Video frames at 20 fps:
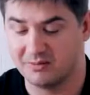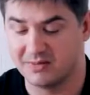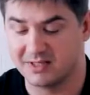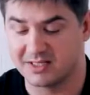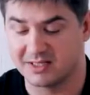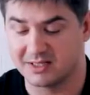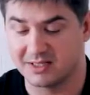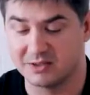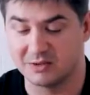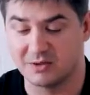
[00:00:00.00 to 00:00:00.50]

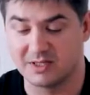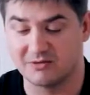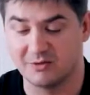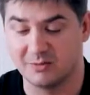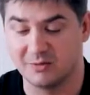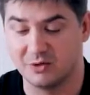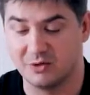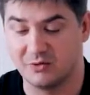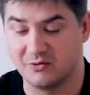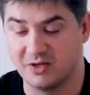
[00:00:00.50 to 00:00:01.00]
We are
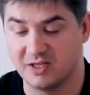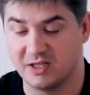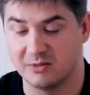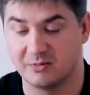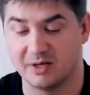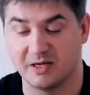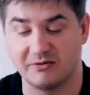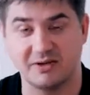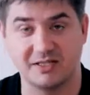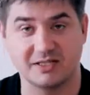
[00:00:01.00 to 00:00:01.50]
also
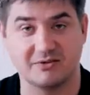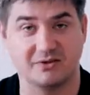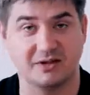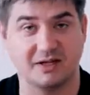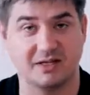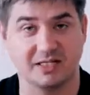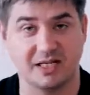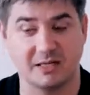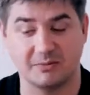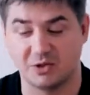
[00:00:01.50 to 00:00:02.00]
asked to
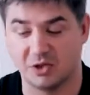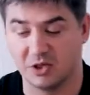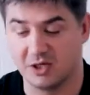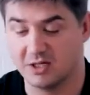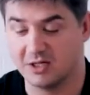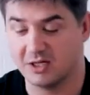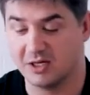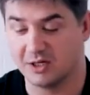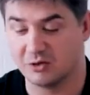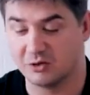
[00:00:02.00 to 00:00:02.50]
confirm your
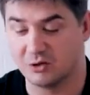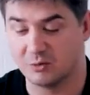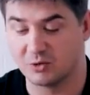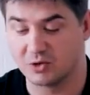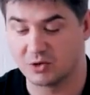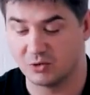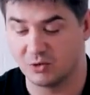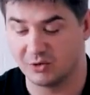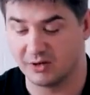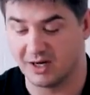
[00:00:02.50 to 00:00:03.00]
personal
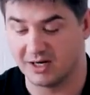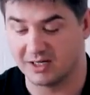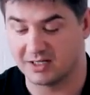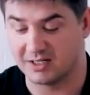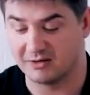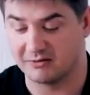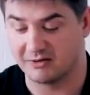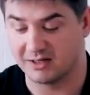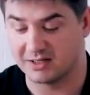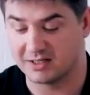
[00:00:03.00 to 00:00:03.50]
wallet
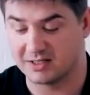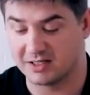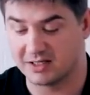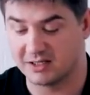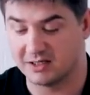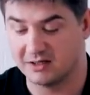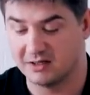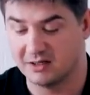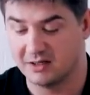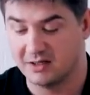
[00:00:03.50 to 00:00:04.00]
when
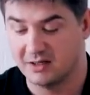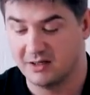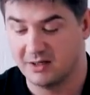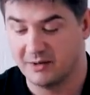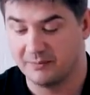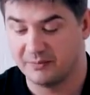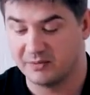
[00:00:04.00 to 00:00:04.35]
activating it.